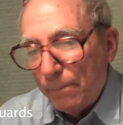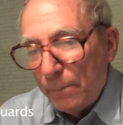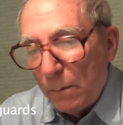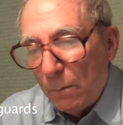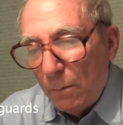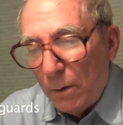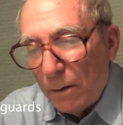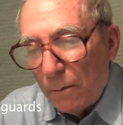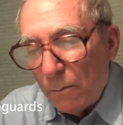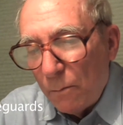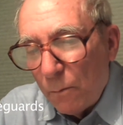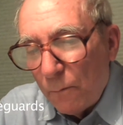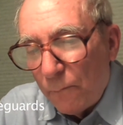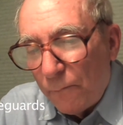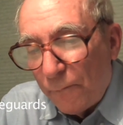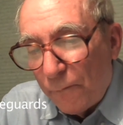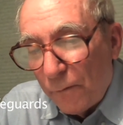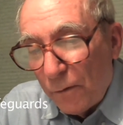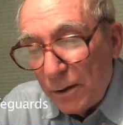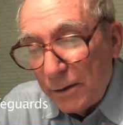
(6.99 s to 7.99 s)
Well,
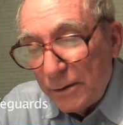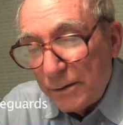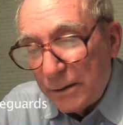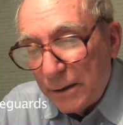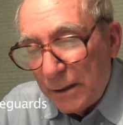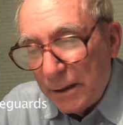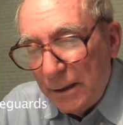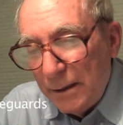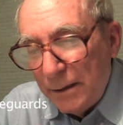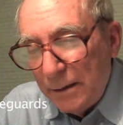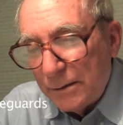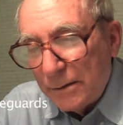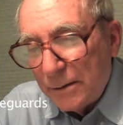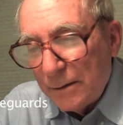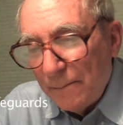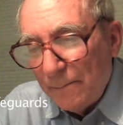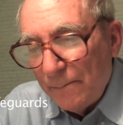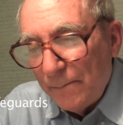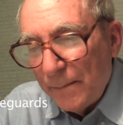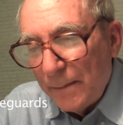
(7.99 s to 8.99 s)
first is
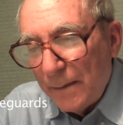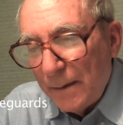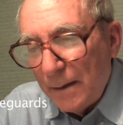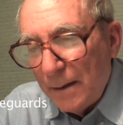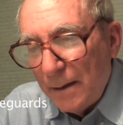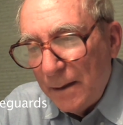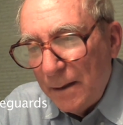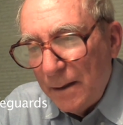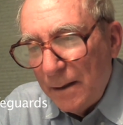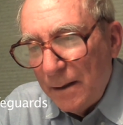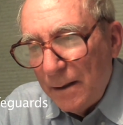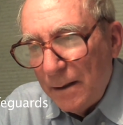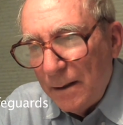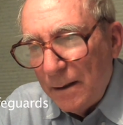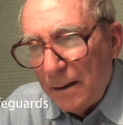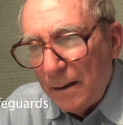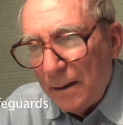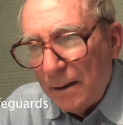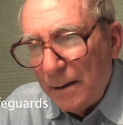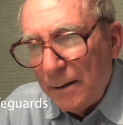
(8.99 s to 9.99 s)

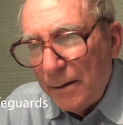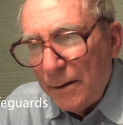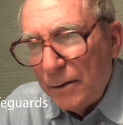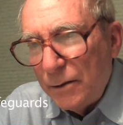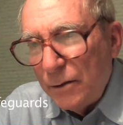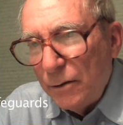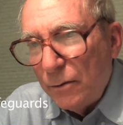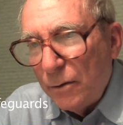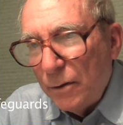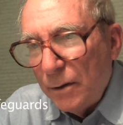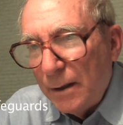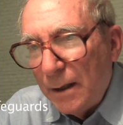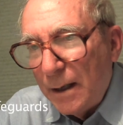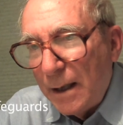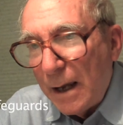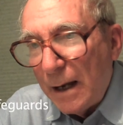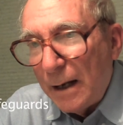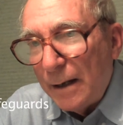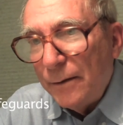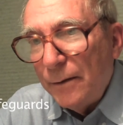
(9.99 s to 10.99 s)
that you could
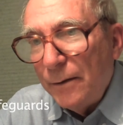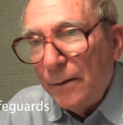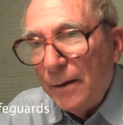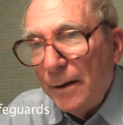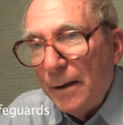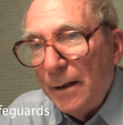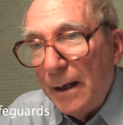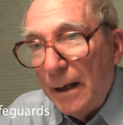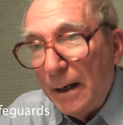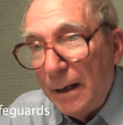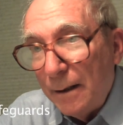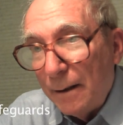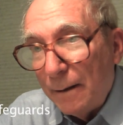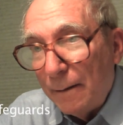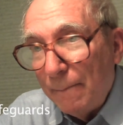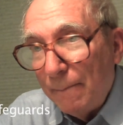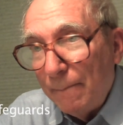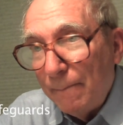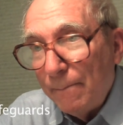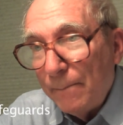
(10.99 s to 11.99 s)
gather the data
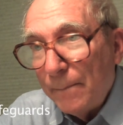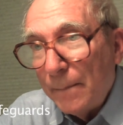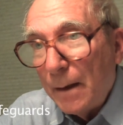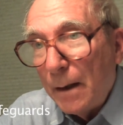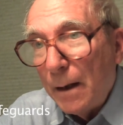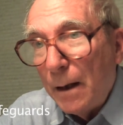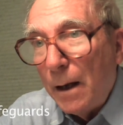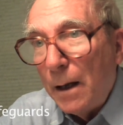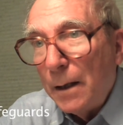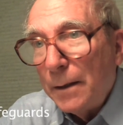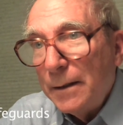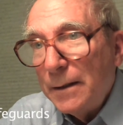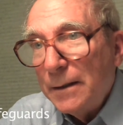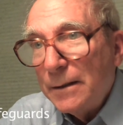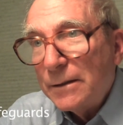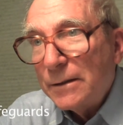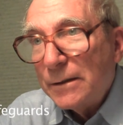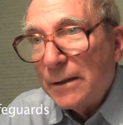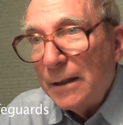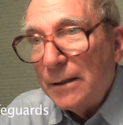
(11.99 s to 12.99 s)
on these
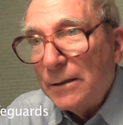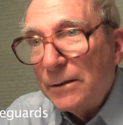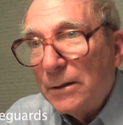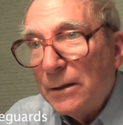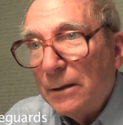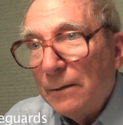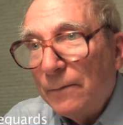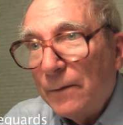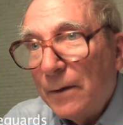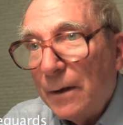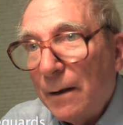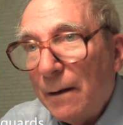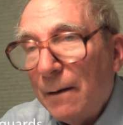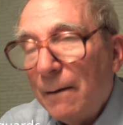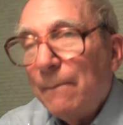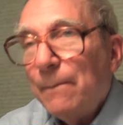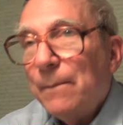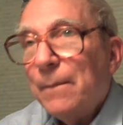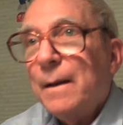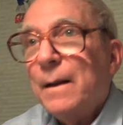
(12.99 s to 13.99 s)
sensitive,
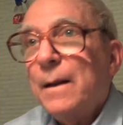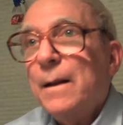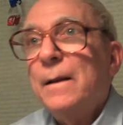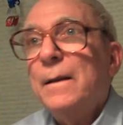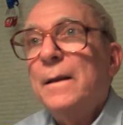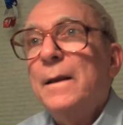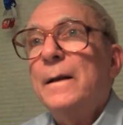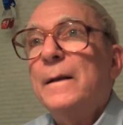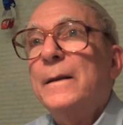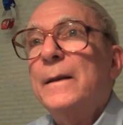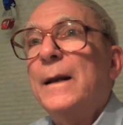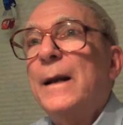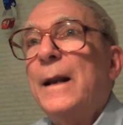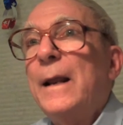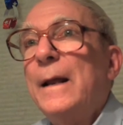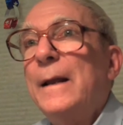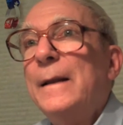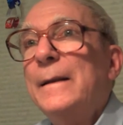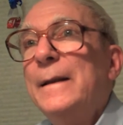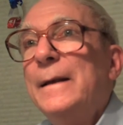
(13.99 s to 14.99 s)

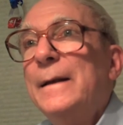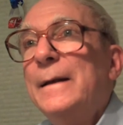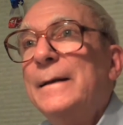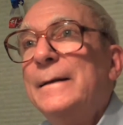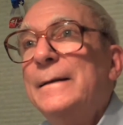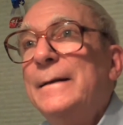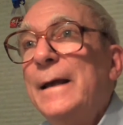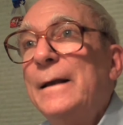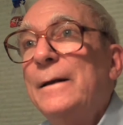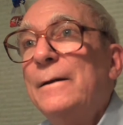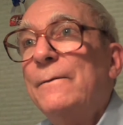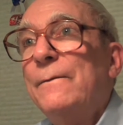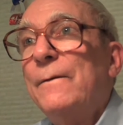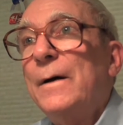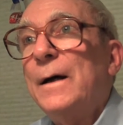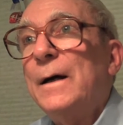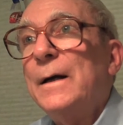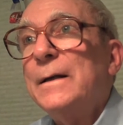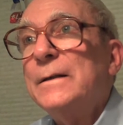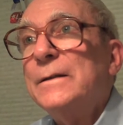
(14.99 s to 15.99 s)
that
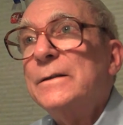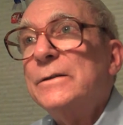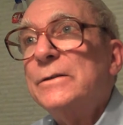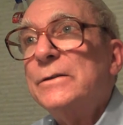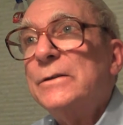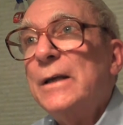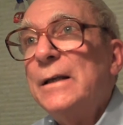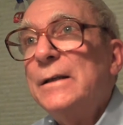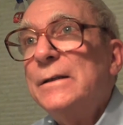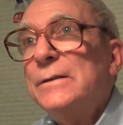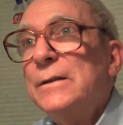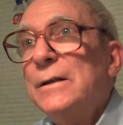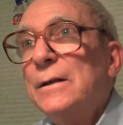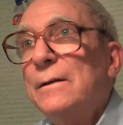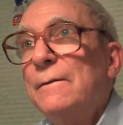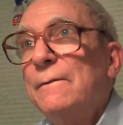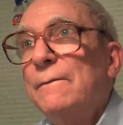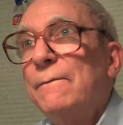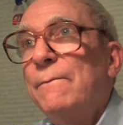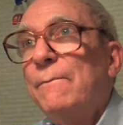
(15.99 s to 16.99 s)
identify
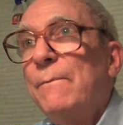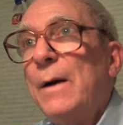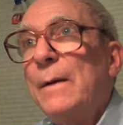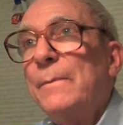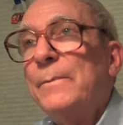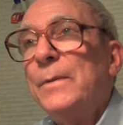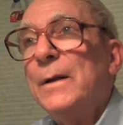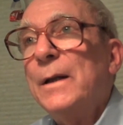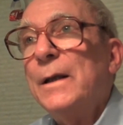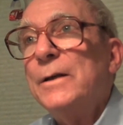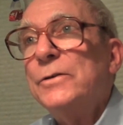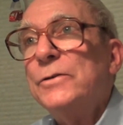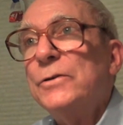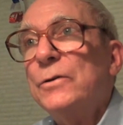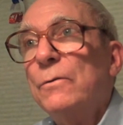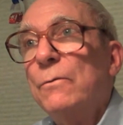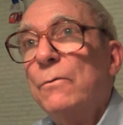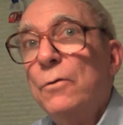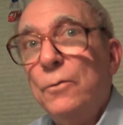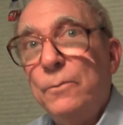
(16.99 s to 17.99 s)
sensitive population
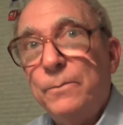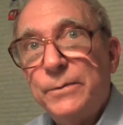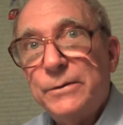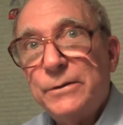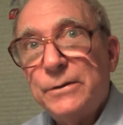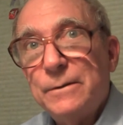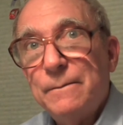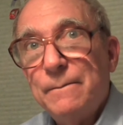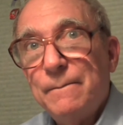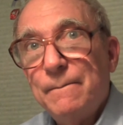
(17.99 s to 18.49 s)
groups